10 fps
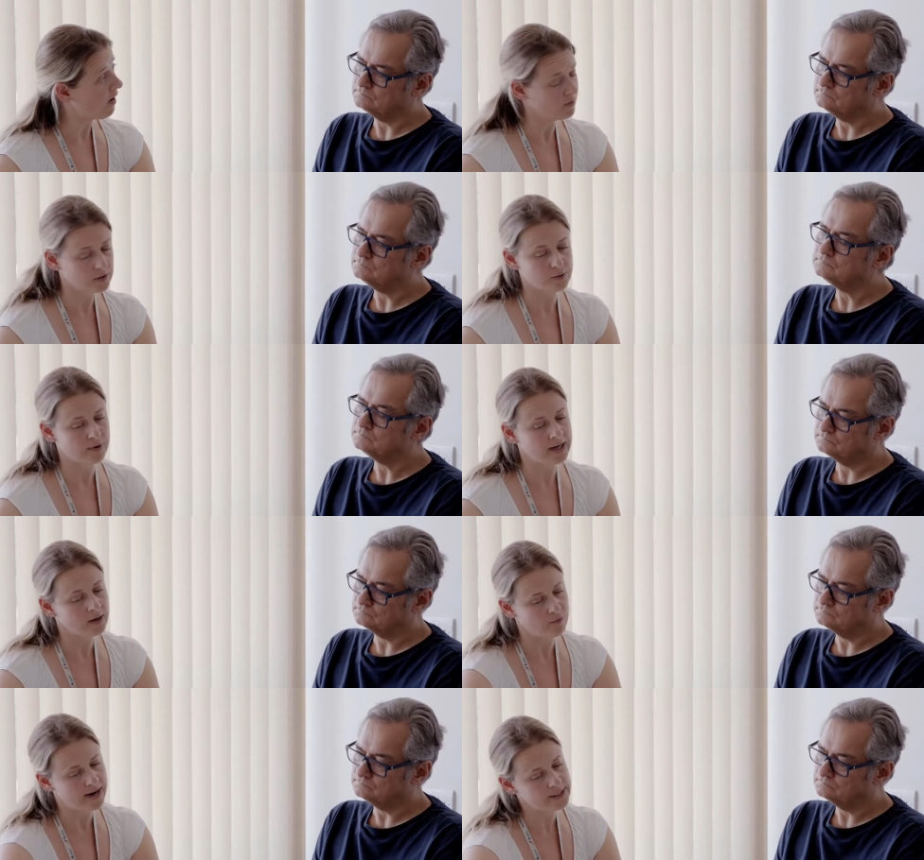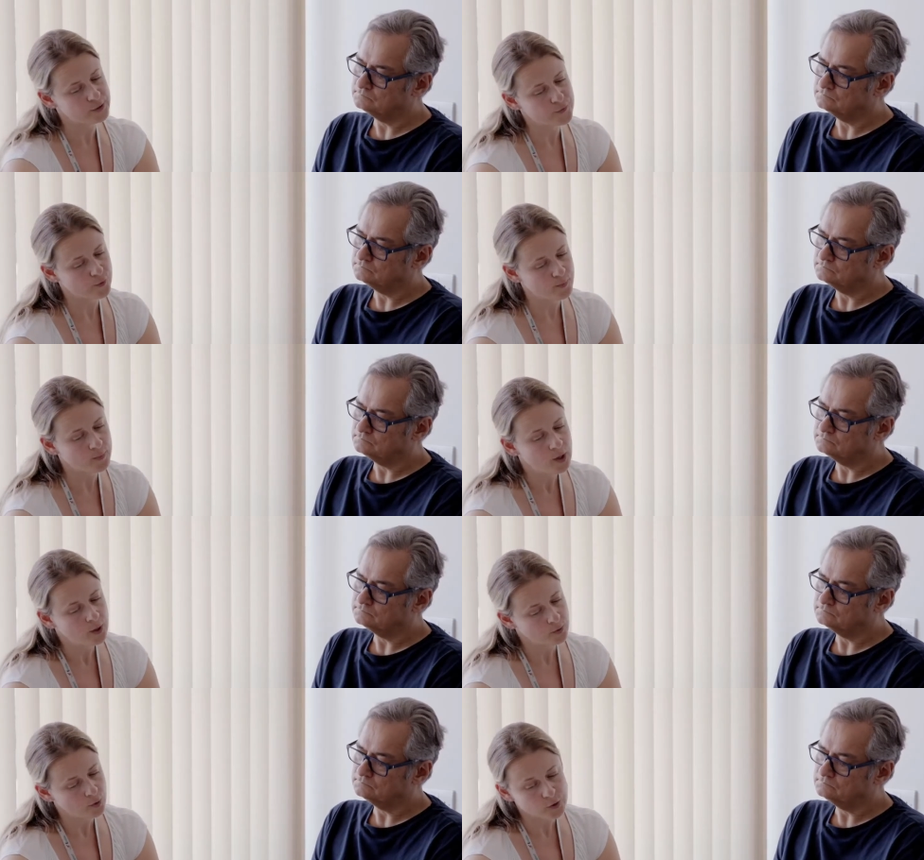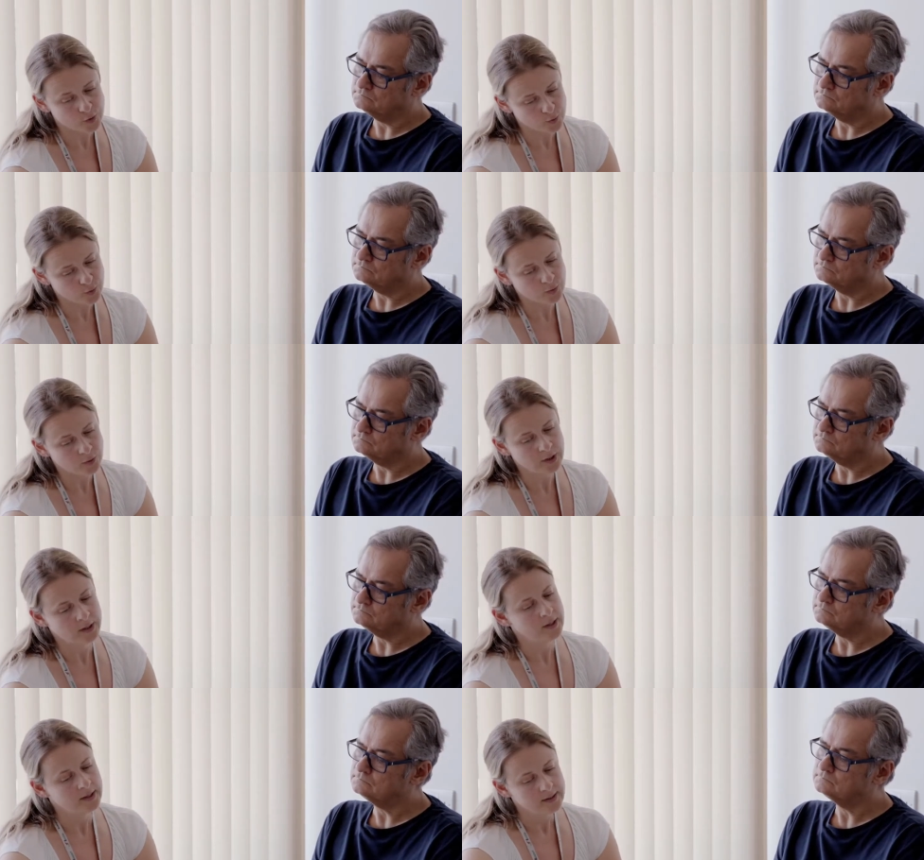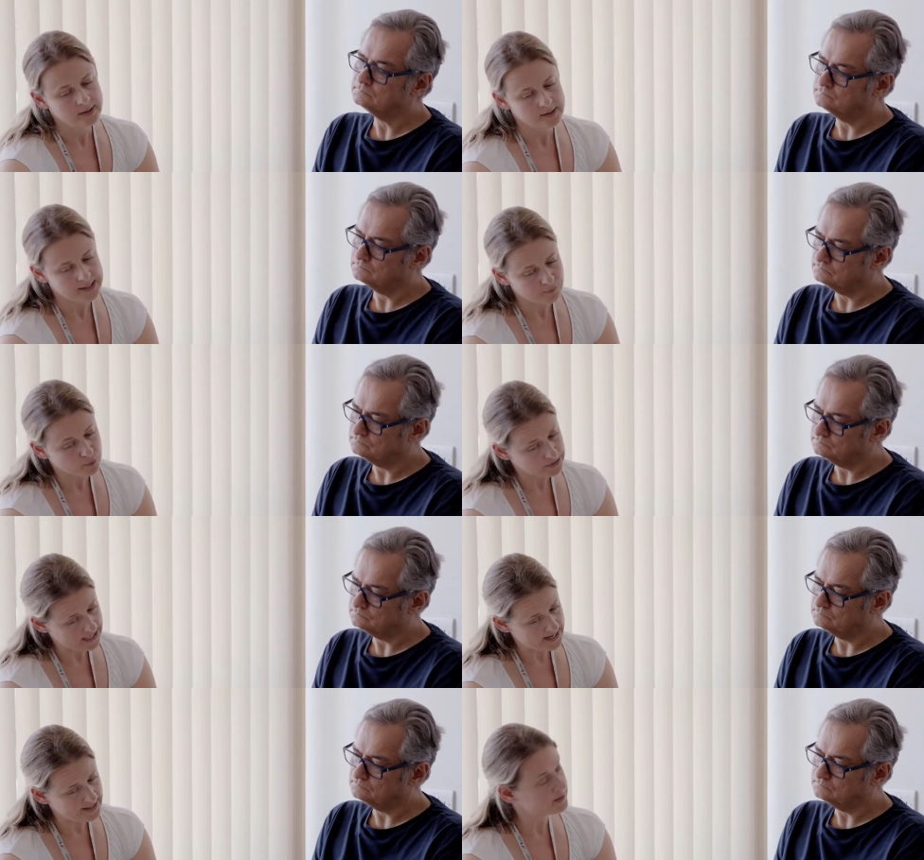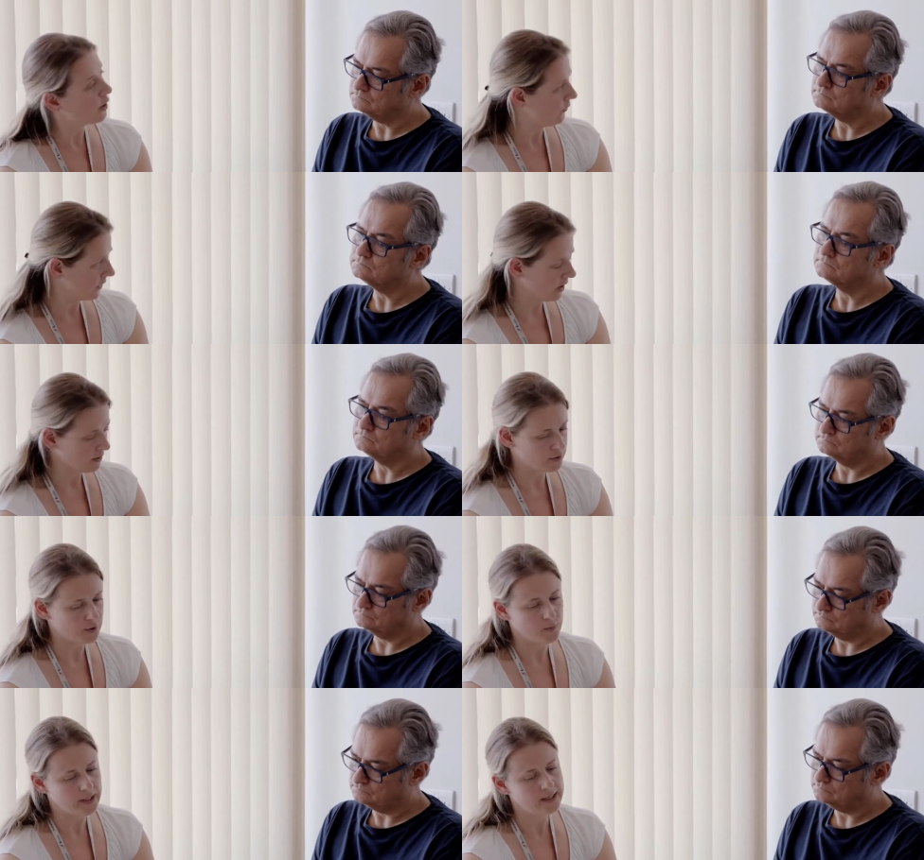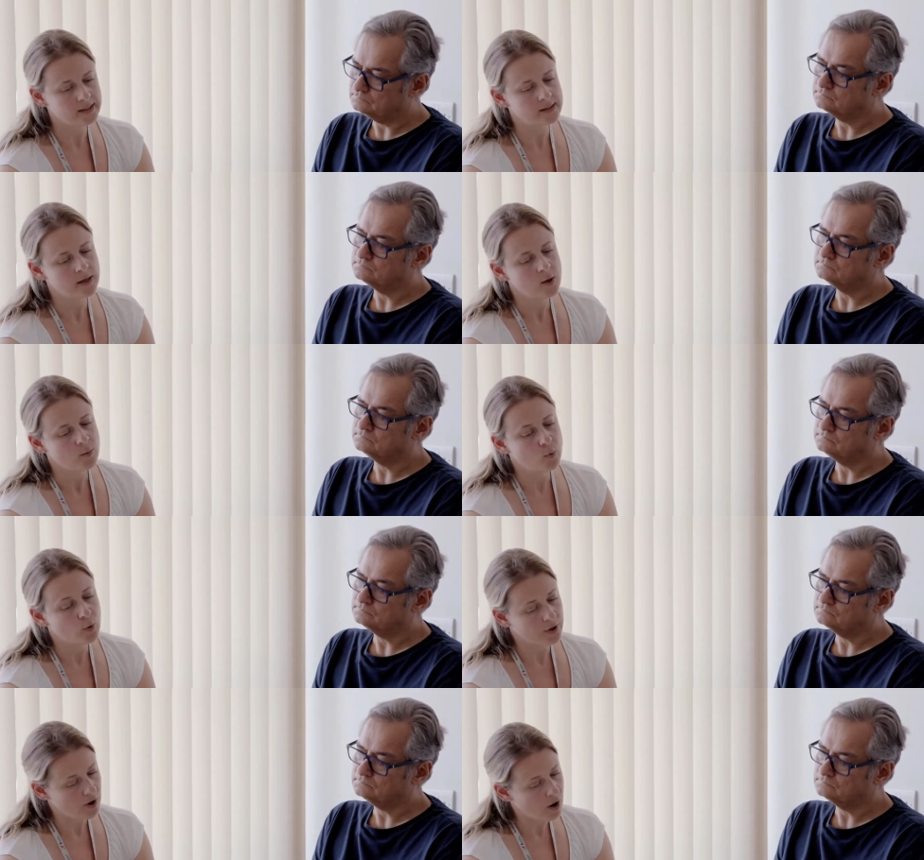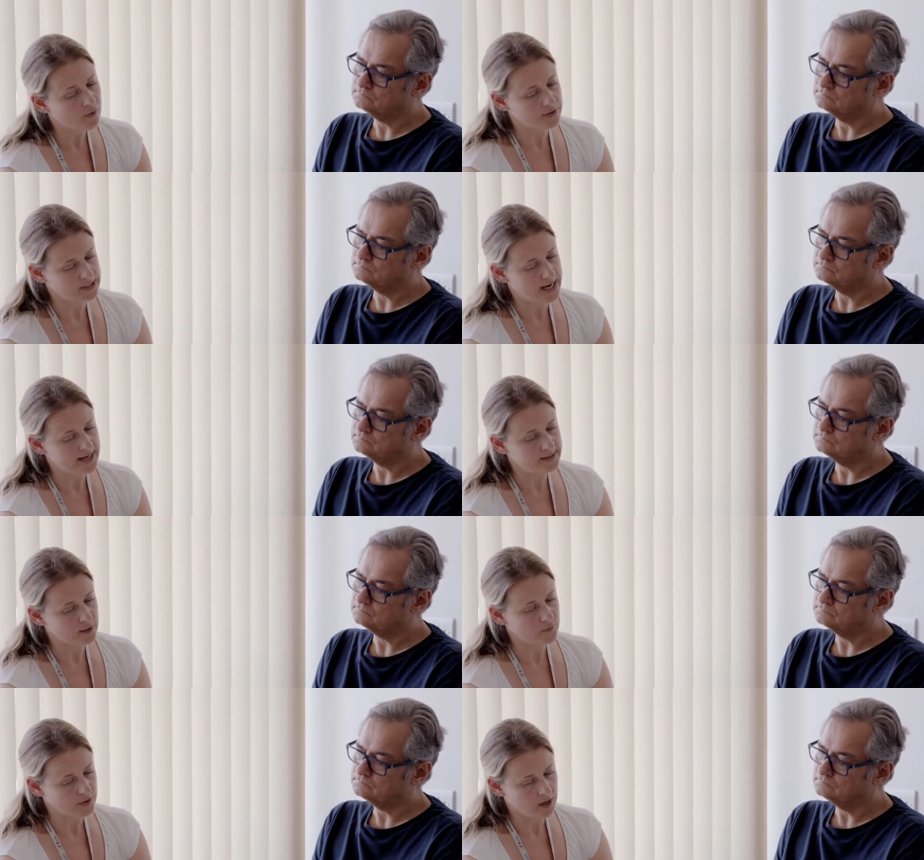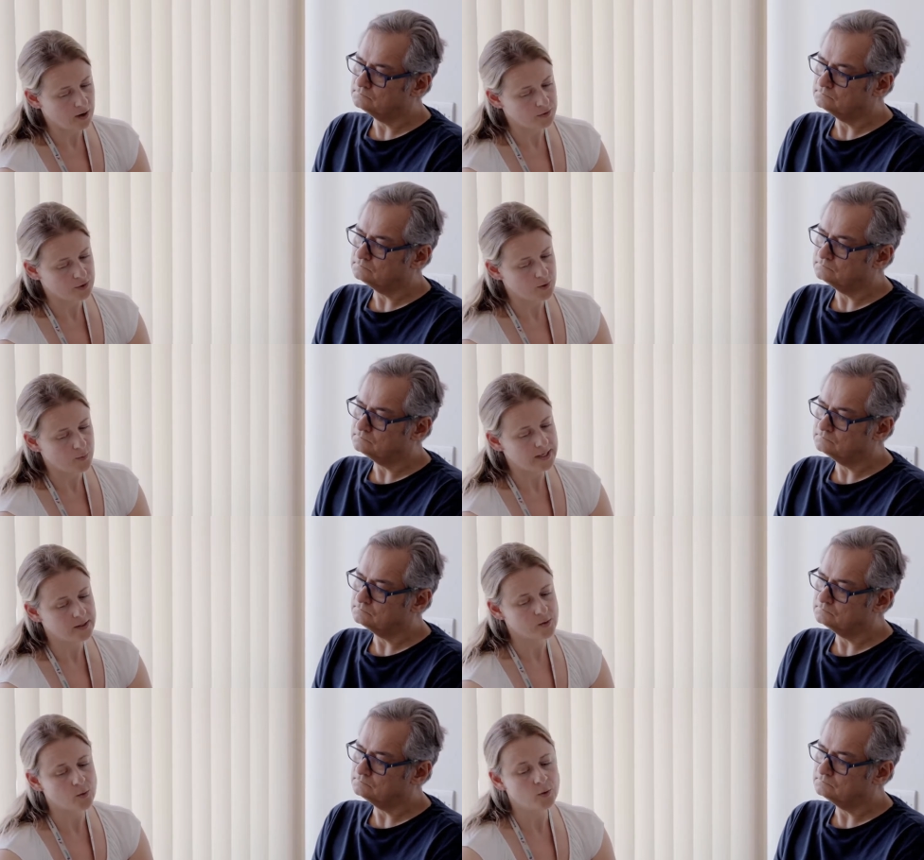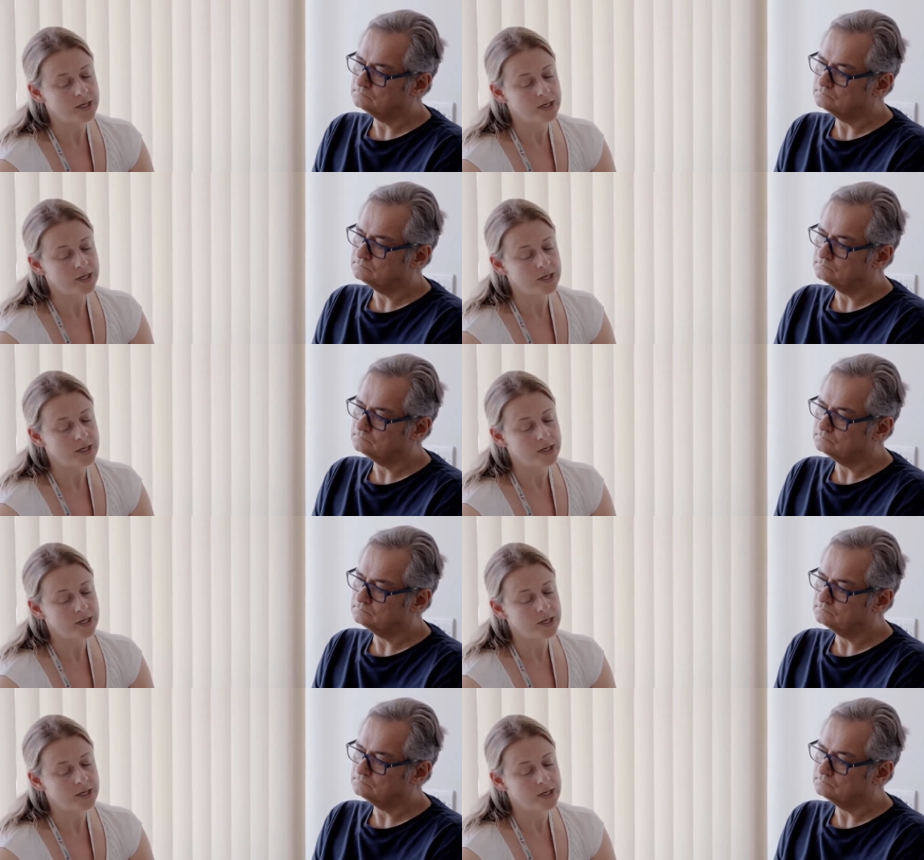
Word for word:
Speaker 1: answering range from not at all, several days over the last two weeks, more than half the days over the last two weeks, or